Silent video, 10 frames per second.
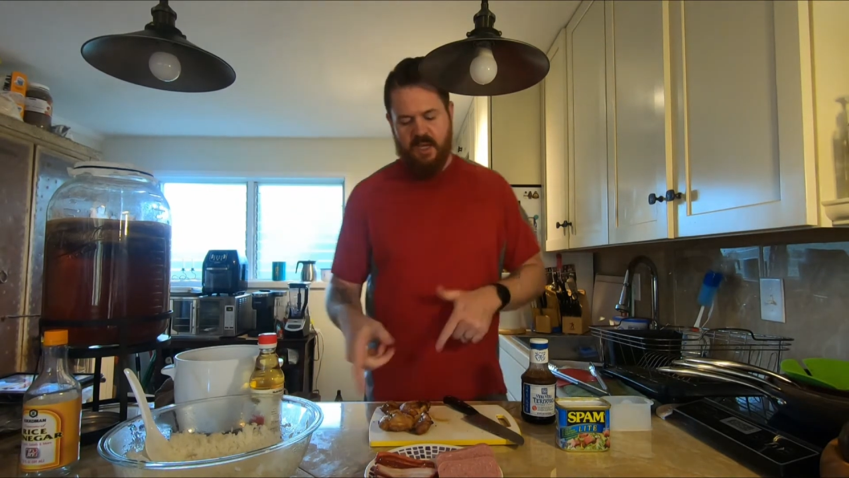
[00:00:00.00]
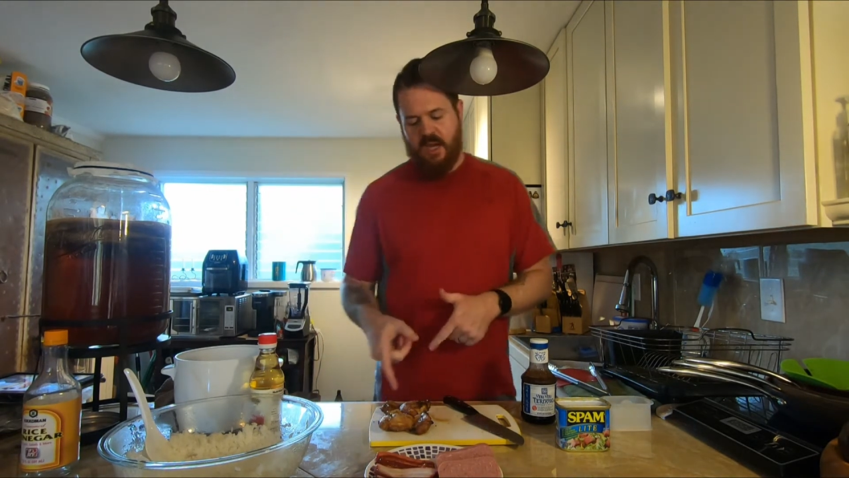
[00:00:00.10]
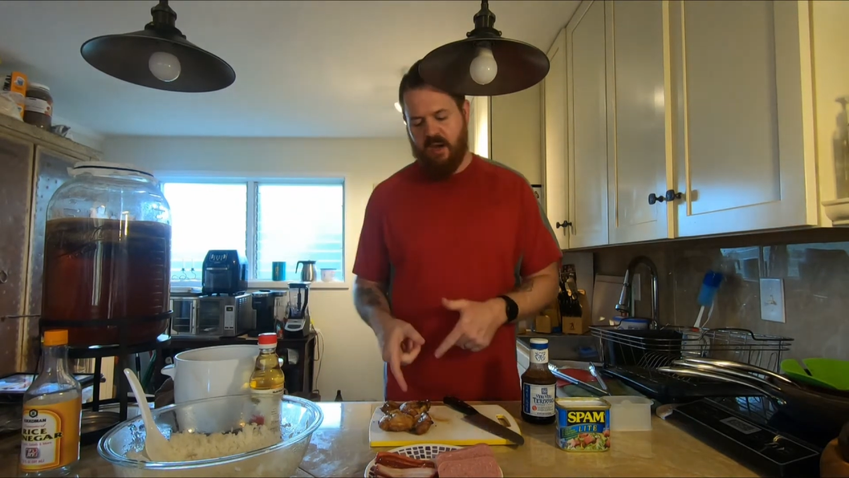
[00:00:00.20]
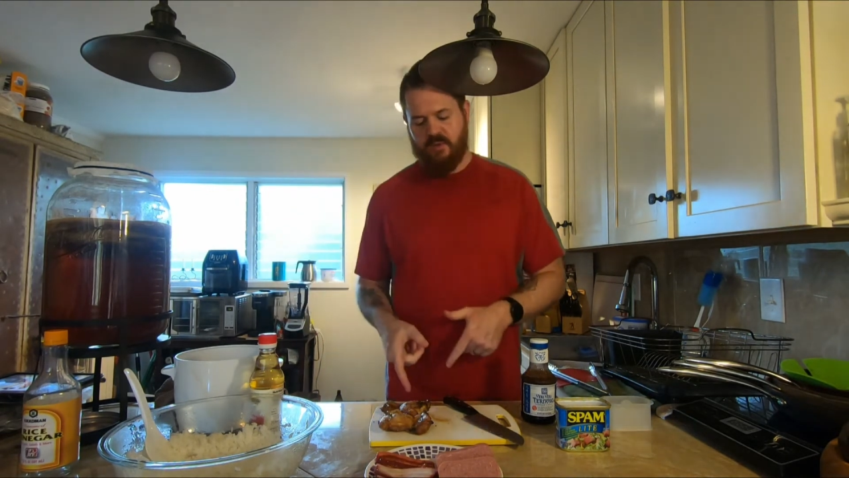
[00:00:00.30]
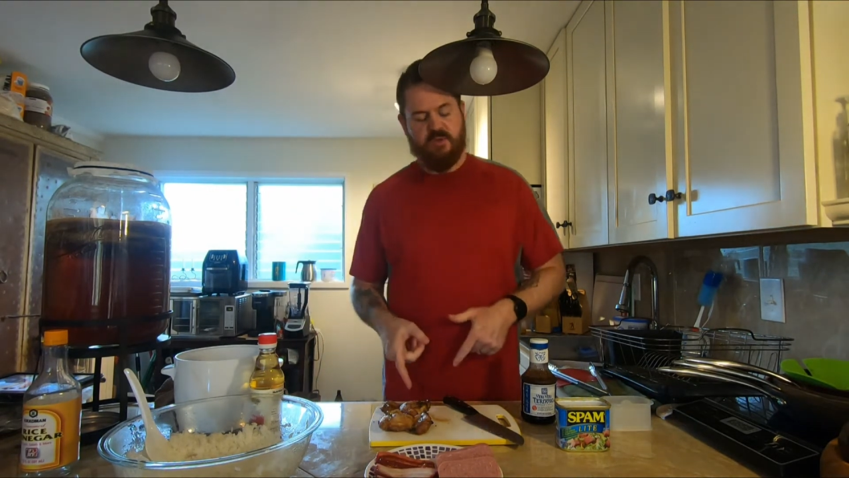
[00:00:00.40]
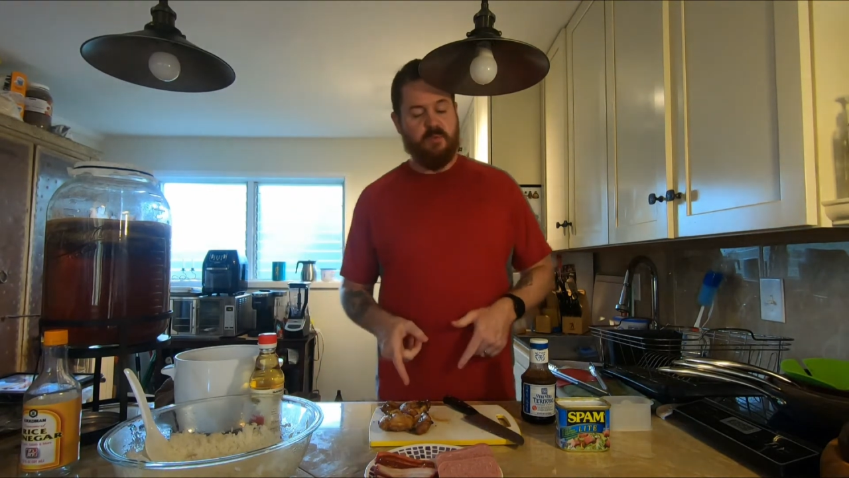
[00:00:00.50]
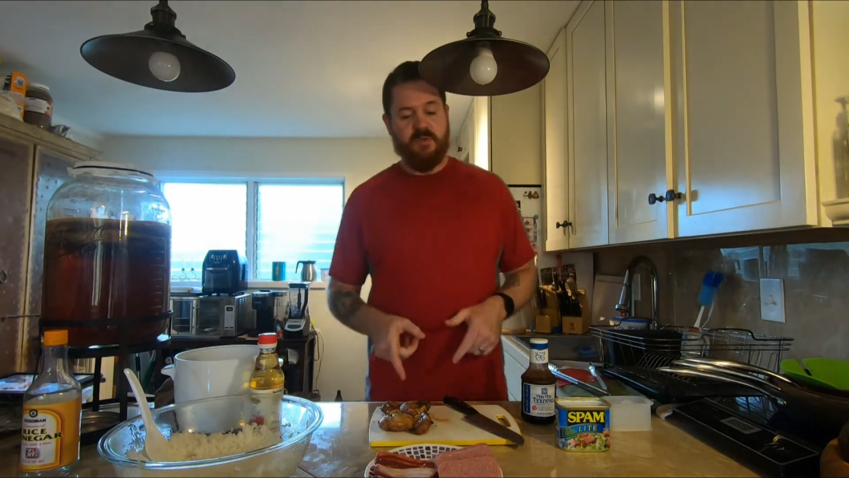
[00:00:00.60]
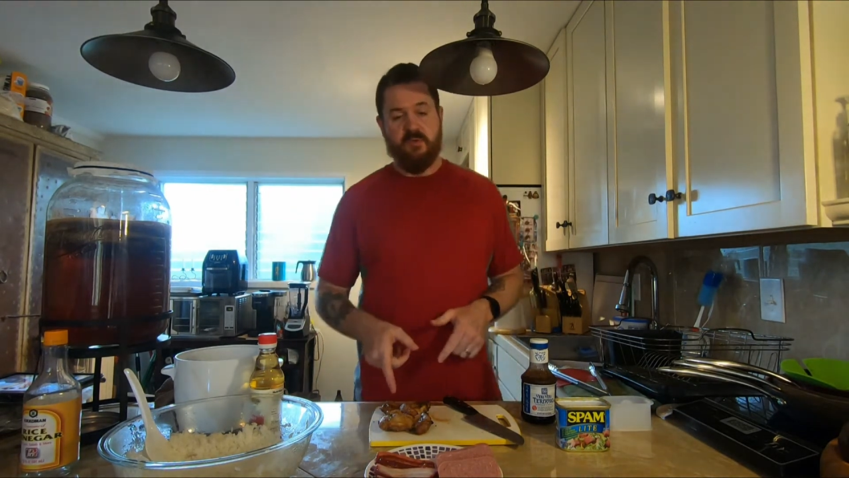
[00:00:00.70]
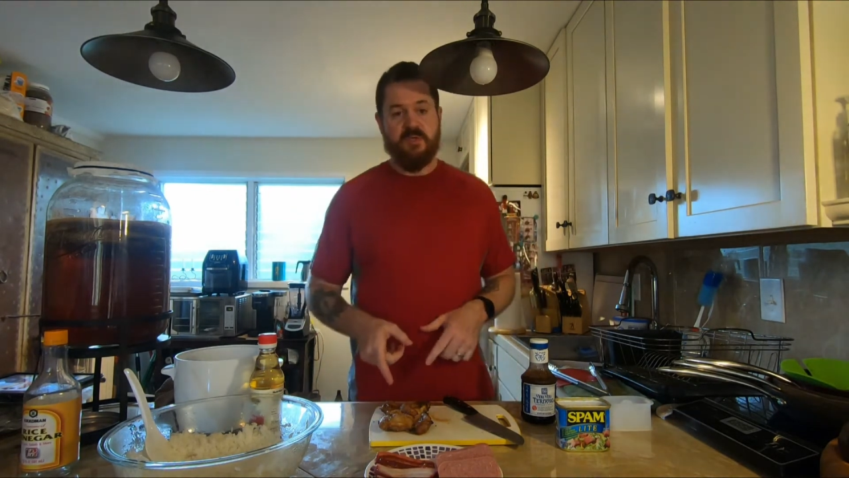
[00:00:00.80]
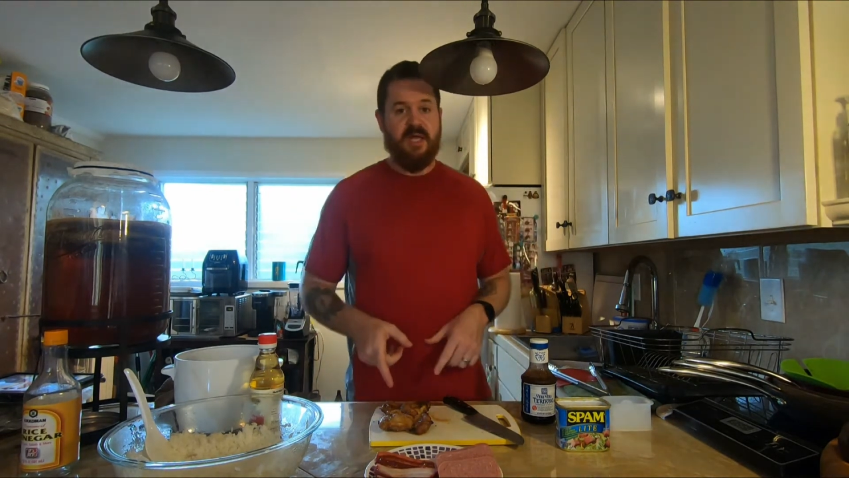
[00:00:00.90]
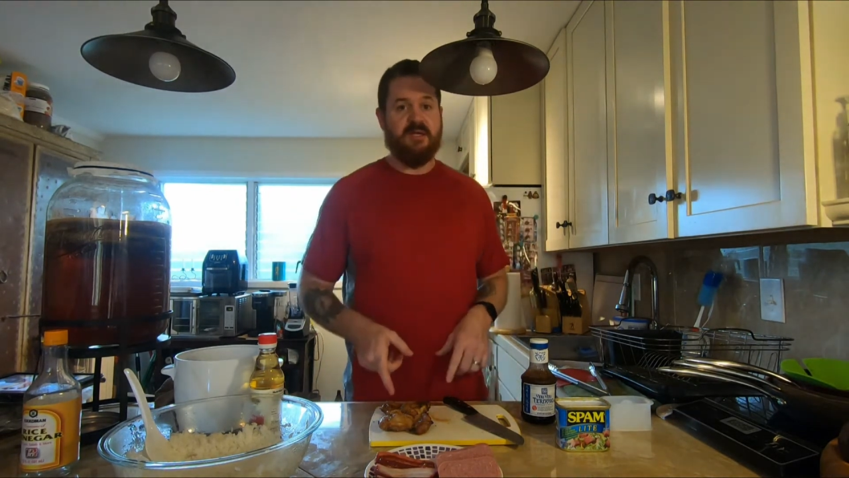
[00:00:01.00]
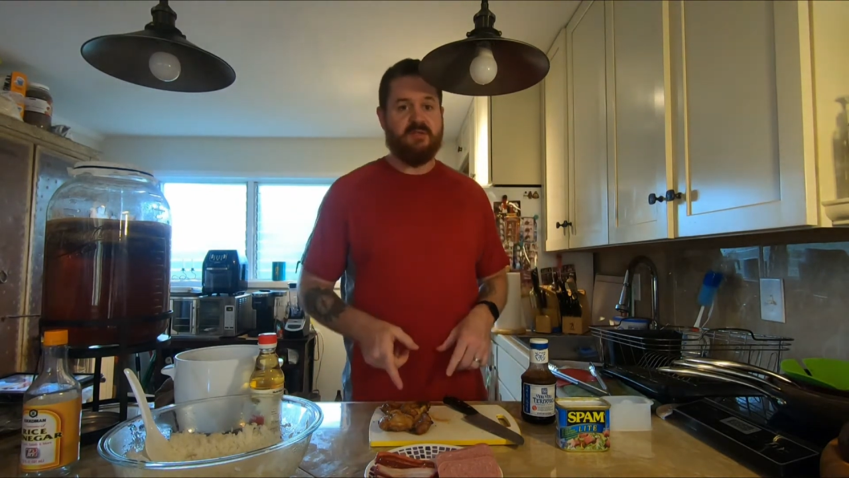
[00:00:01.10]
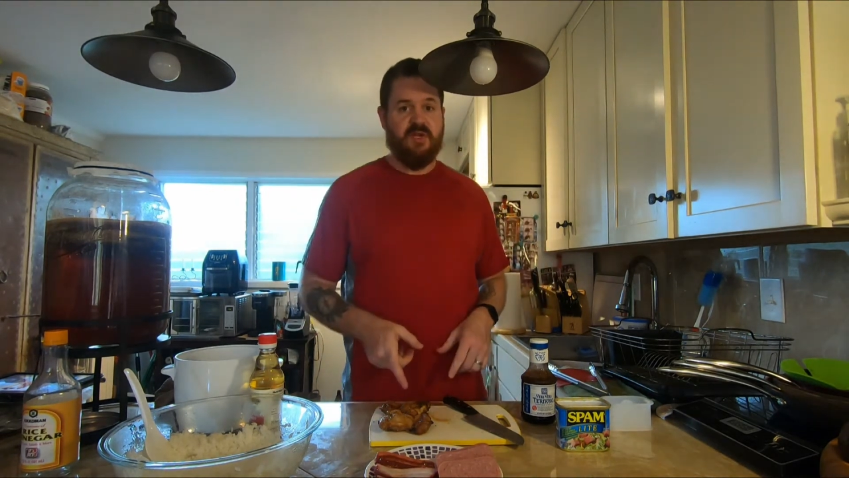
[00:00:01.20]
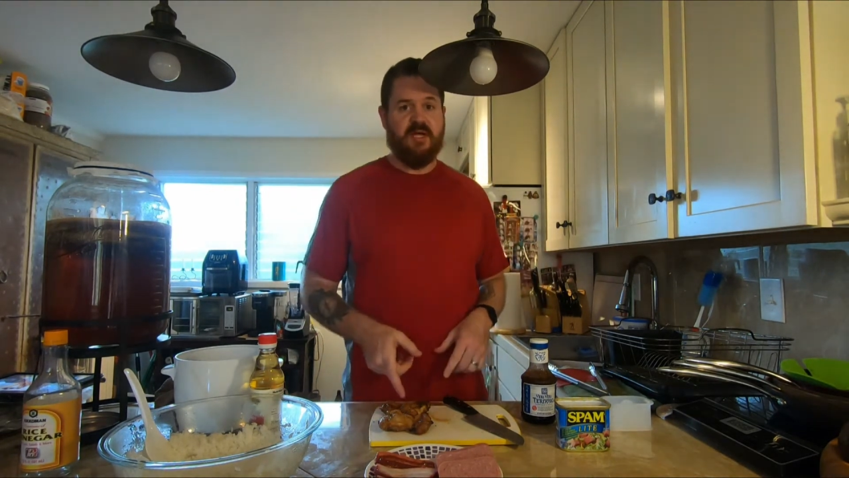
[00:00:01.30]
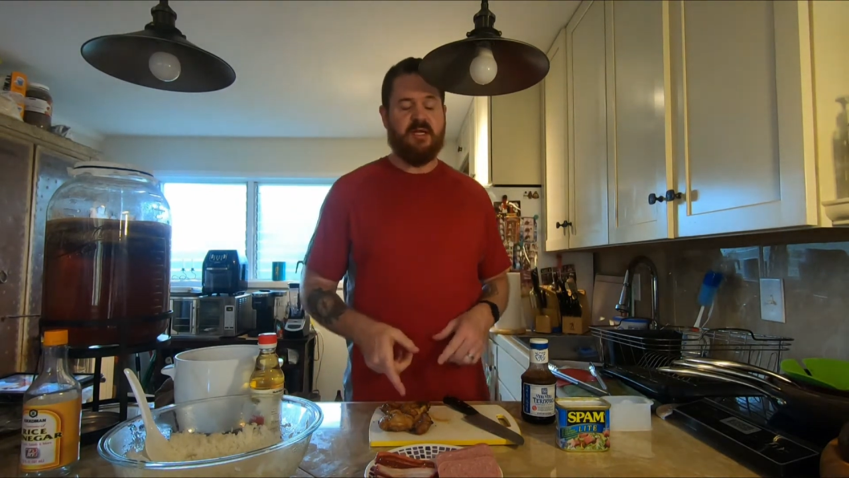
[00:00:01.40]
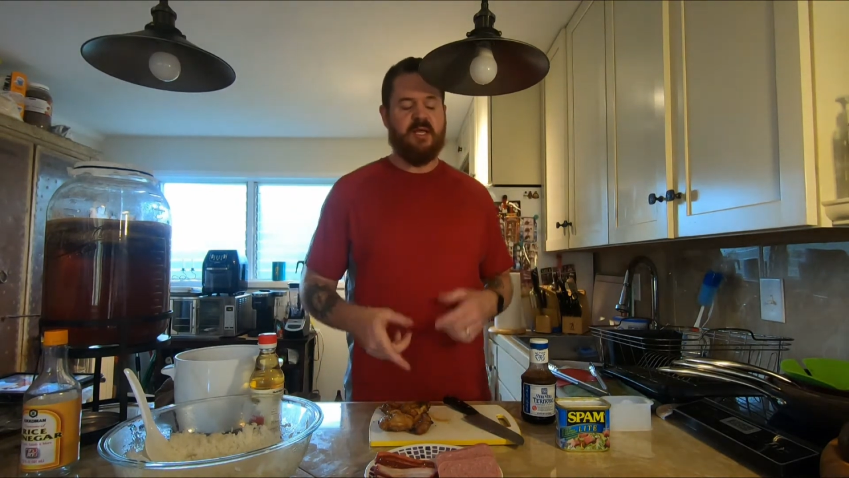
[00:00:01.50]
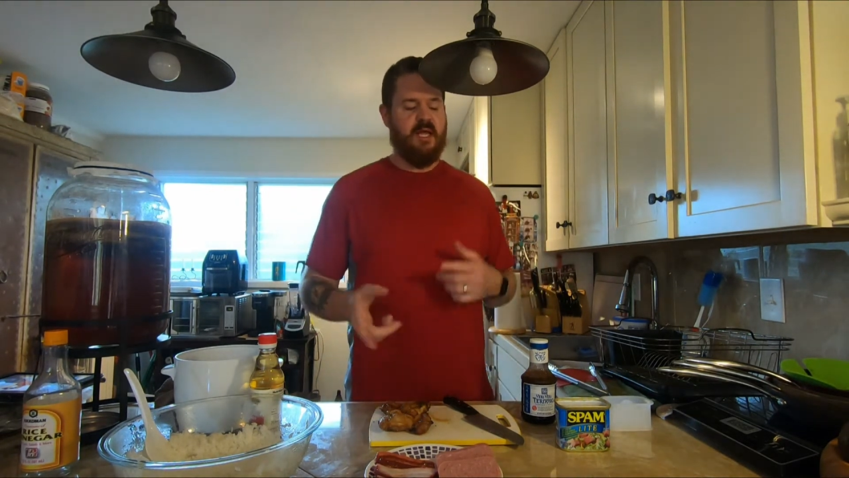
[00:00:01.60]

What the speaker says: which we'll be doing that in a second.